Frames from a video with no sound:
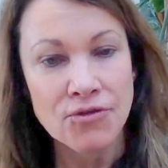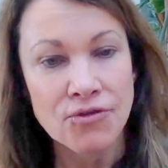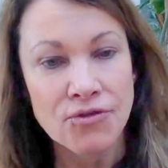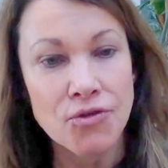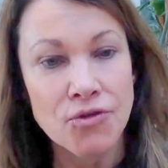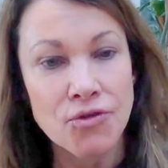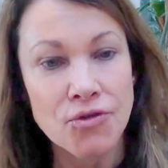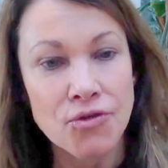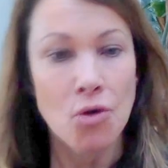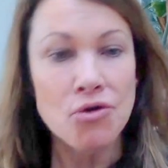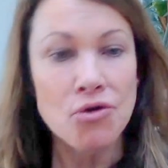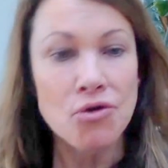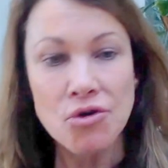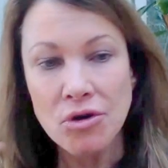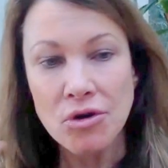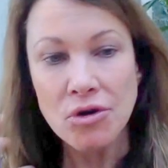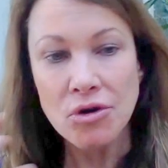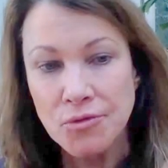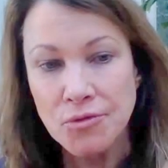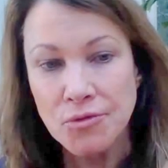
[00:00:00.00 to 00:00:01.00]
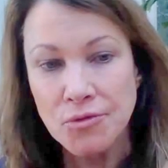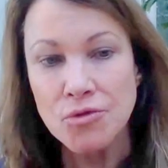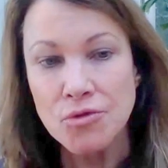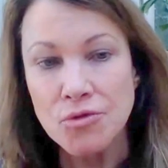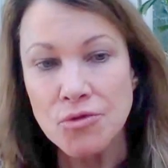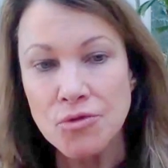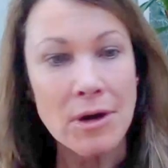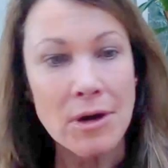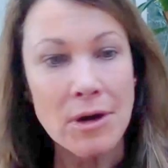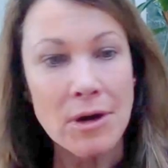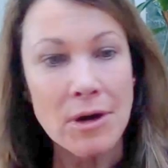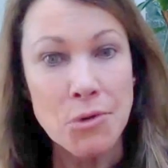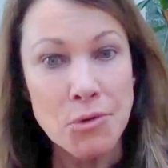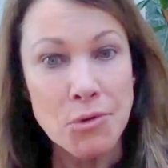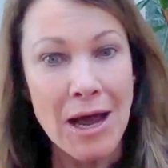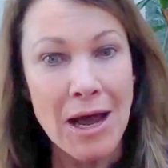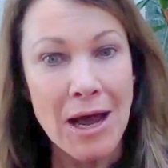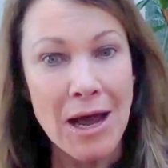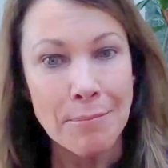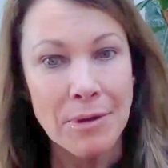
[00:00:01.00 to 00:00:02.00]
So you go to your computer, you want to
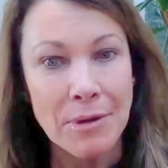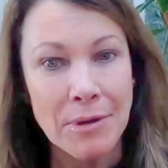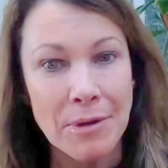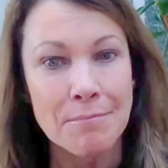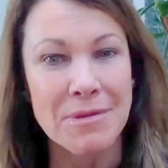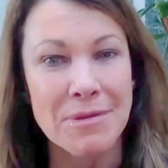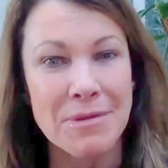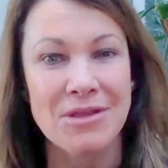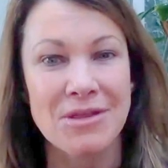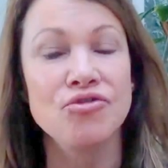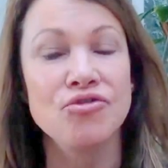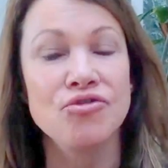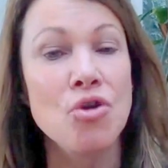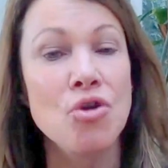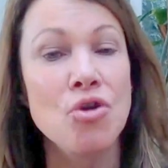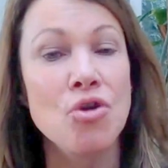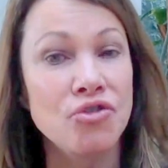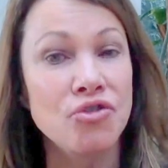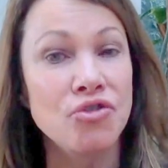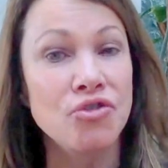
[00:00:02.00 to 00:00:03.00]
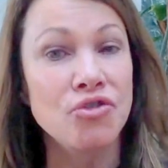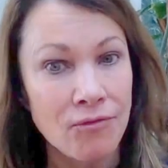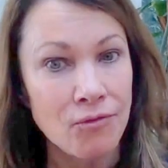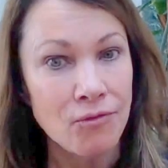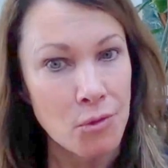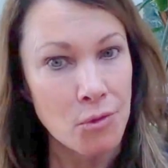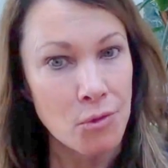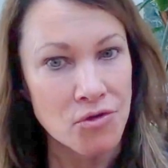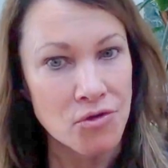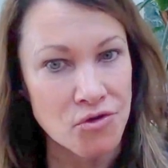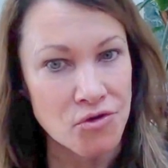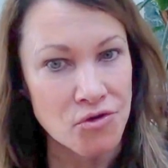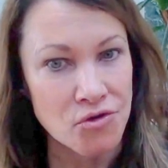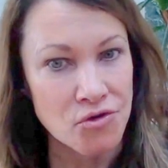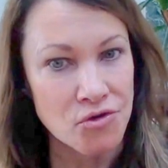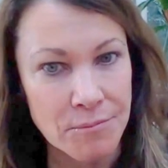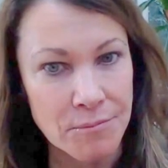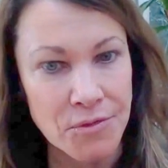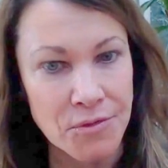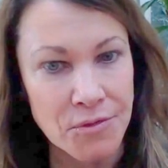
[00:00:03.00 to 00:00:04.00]
boot up, but there's no software on your
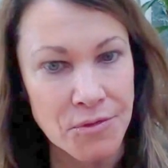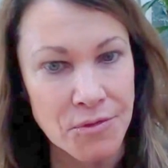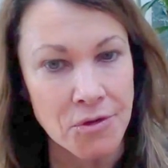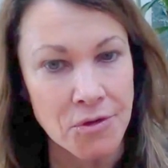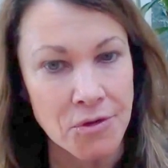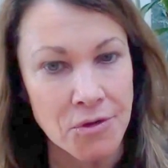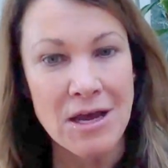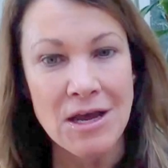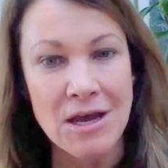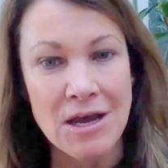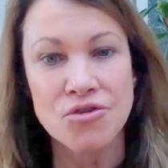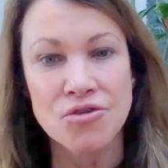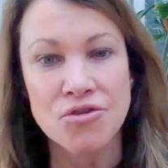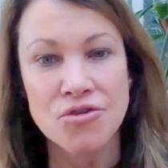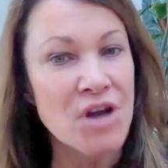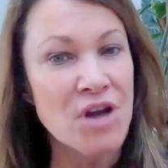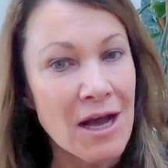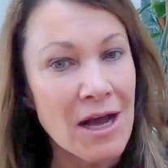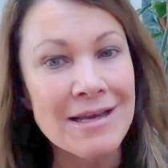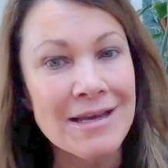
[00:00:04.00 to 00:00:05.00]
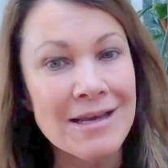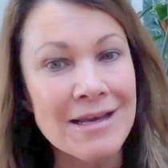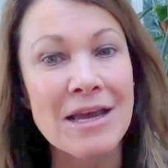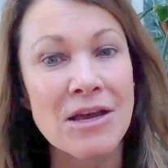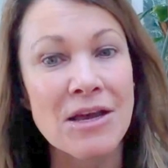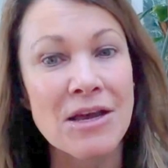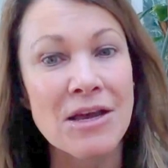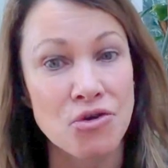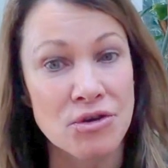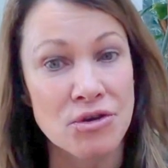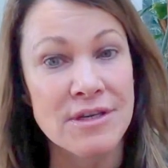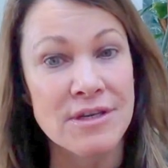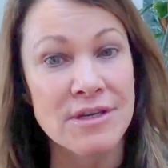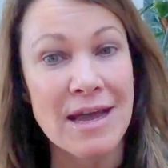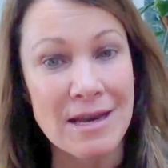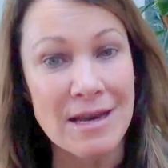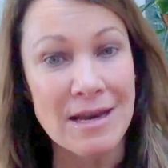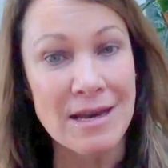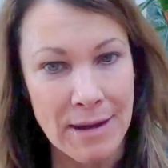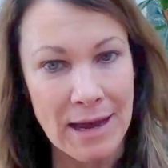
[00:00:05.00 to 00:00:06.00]
computer, you're not going to get good
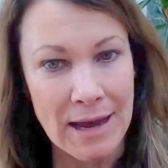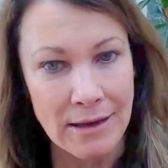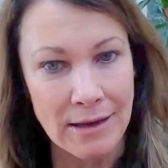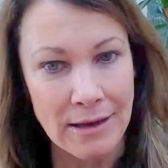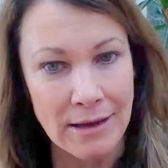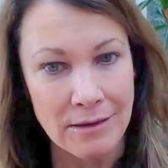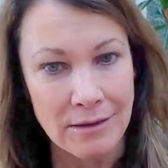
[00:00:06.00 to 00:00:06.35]
data back.